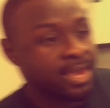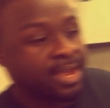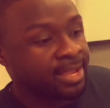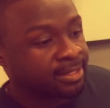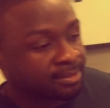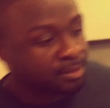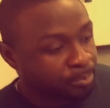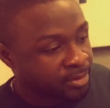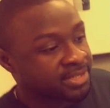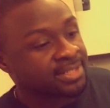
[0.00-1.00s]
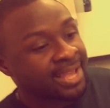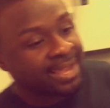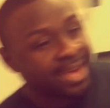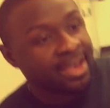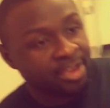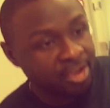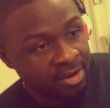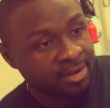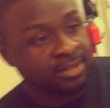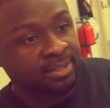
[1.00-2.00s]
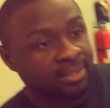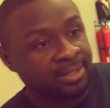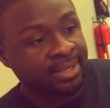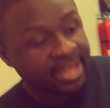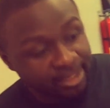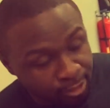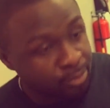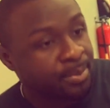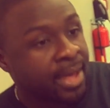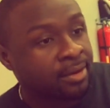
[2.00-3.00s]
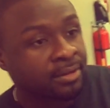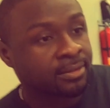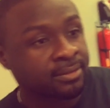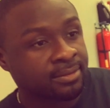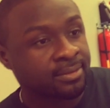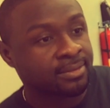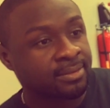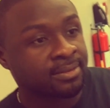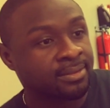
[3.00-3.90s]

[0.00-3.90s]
And the person that got here can do better. Right.